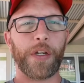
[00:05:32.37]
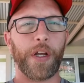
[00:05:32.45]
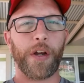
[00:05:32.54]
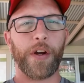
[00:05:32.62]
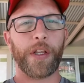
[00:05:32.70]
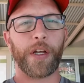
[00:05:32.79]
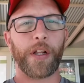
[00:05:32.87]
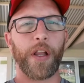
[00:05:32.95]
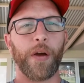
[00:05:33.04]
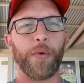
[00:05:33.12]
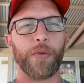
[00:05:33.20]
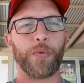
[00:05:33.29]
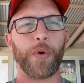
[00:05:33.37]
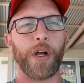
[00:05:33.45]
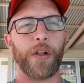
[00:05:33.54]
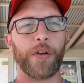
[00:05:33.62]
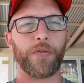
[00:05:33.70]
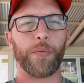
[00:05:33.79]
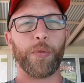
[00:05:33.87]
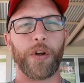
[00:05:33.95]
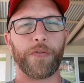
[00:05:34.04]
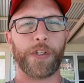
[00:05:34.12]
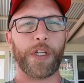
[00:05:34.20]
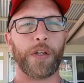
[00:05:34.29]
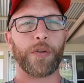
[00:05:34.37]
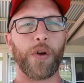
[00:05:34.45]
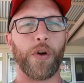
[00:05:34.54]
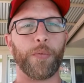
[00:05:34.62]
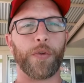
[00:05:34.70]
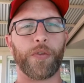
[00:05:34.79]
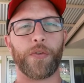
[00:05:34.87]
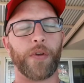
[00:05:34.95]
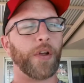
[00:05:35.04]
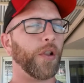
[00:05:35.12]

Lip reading: here at the club as well, and from what I've seen at comps,